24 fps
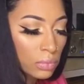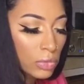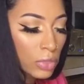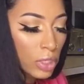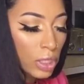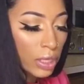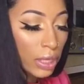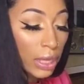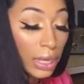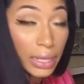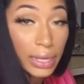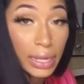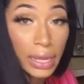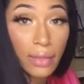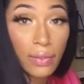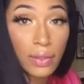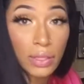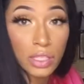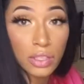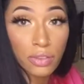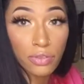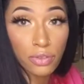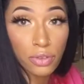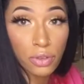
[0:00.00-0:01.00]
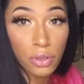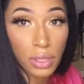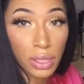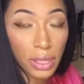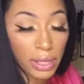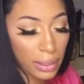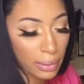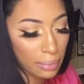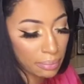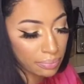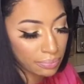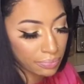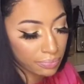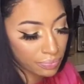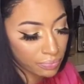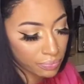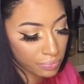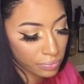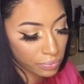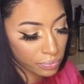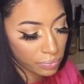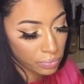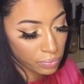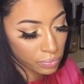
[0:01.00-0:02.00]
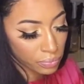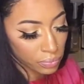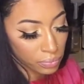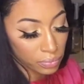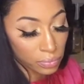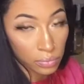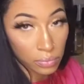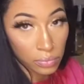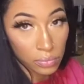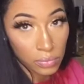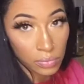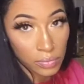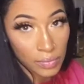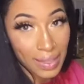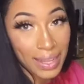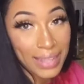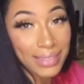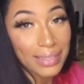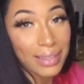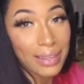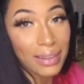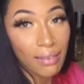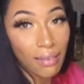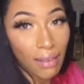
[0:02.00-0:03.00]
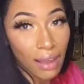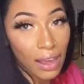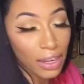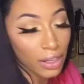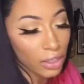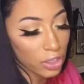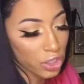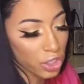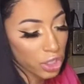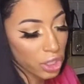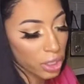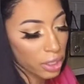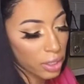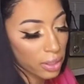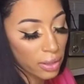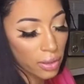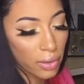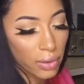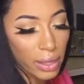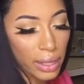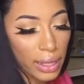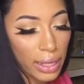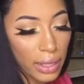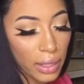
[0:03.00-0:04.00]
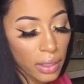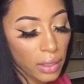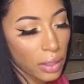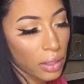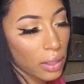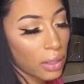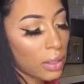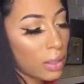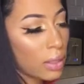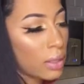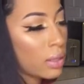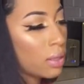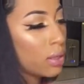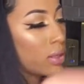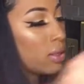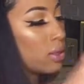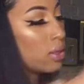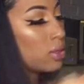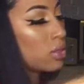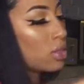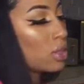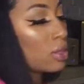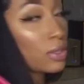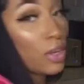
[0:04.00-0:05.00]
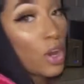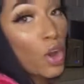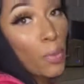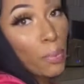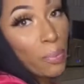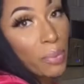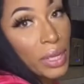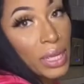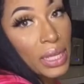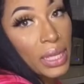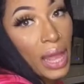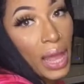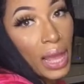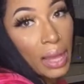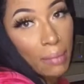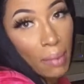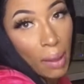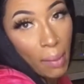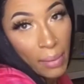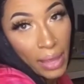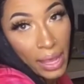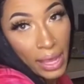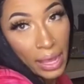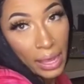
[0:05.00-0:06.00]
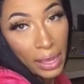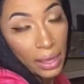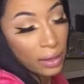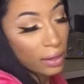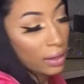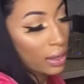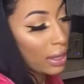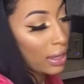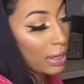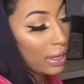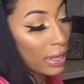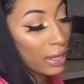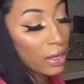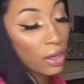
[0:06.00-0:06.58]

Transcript: Okay, now that's a full cup. That's a lot of sugar, okay? So don't be like my man and eat